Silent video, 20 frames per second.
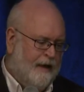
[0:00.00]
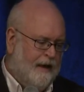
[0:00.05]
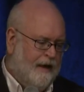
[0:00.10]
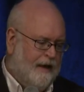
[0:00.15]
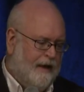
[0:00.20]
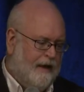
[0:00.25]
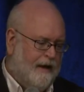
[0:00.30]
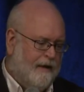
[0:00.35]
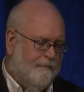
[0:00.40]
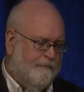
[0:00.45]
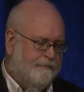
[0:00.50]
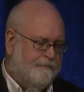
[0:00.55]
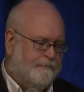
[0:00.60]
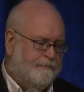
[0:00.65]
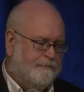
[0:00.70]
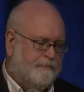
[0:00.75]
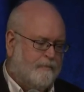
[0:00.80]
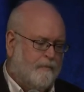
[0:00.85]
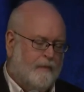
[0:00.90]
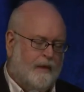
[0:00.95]
That
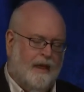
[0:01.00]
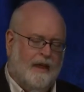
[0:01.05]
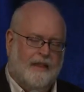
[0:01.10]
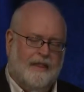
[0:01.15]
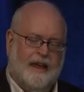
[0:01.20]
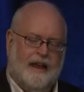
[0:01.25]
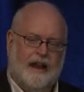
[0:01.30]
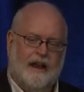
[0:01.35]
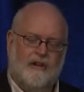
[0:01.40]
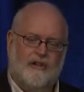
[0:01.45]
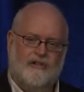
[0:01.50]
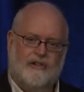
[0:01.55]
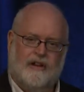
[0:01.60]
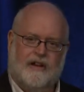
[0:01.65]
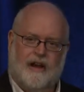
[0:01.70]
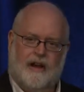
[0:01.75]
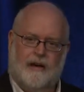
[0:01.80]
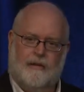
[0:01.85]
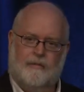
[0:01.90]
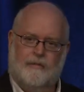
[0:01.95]
energy
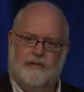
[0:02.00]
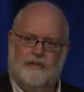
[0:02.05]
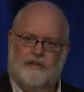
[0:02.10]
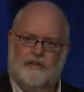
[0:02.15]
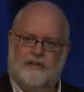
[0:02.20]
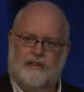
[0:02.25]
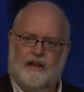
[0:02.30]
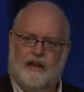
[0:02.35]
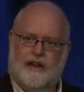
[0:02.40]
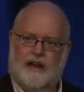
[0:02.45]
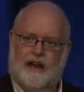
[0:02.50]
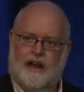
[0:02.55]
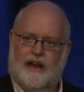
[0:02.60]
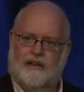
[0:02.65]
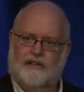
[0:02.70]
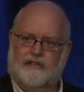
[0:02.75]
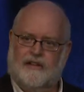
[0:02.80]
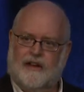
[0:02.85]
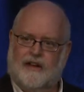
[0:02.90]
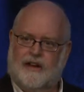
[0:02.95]
comes
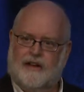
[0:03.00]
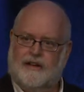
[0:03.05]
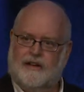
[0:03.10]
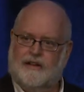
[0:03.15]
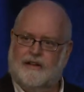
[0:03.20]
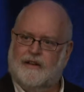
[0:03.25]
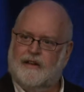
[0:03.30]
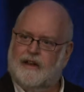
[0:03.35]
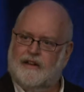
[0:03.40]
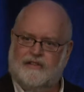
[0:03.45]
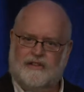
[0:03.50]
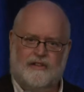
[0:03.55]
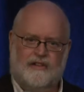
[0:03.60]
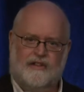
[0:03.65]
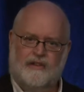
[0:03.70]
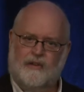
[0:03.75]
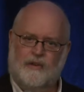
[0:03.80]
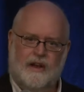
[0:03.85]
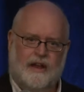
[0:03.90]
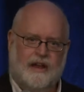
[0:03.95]
as this
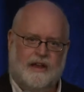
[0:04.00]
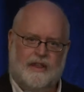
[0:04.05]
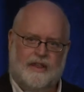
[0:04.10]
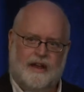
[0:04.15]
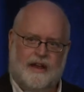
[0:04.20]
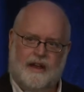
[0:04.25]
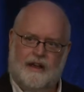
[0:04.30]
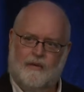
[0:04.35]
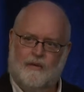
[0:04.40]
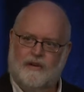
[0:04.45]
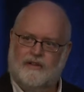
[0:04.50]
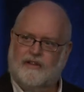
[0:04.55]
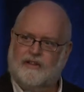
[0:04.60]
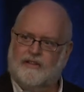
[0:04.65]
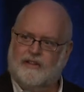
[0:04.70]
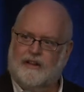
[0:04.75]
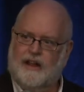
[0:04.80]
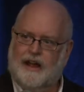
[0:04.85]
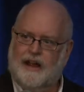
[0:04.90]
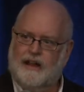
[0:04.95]
unique thing, which
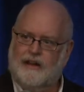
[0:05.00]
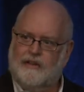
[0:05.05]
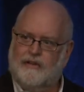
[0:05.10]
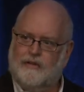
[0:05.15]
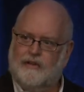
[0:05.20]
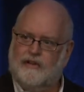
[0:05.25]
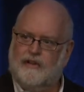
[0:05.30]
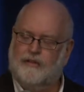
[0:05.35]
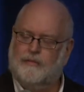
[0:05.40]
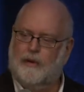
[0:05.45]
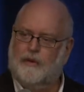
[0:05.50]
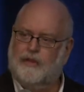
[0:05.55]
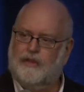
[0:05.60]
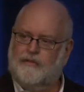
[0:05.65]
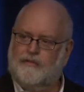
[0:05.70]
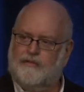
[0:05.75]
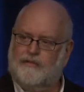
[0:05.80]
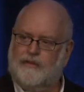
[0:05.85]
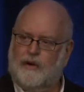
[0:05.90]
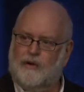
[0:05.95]
is light, which is both a
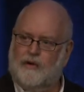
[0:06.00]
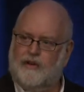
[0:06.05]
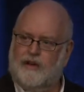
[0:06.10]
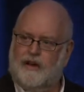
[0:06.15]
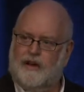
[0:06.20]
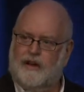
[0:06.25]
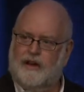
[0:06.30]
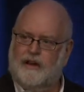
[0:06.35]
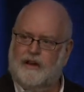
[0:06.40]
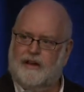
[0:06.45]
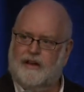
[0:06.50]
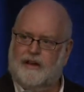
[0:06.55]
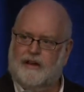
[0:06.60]
photon, a